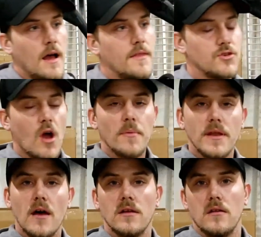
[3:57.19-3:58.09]
And then drop it
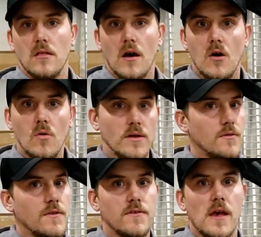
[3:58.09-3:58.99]
down into low and
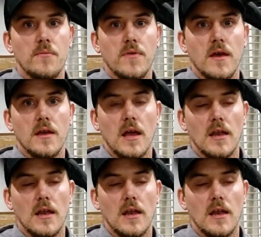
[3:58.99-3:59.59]
do the same thing.